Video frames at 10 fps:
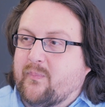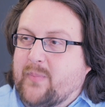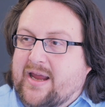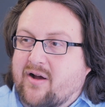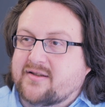
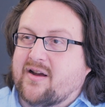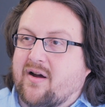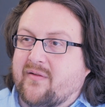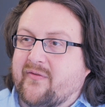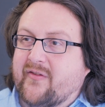because
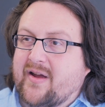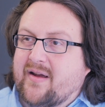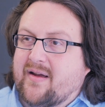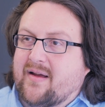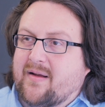of
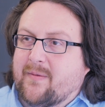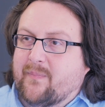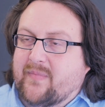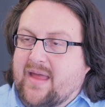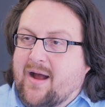
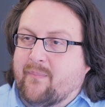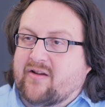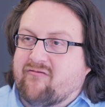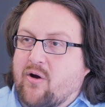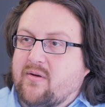
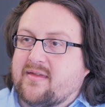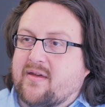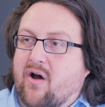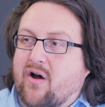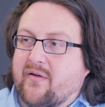the growth
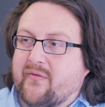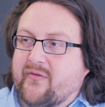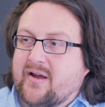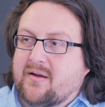of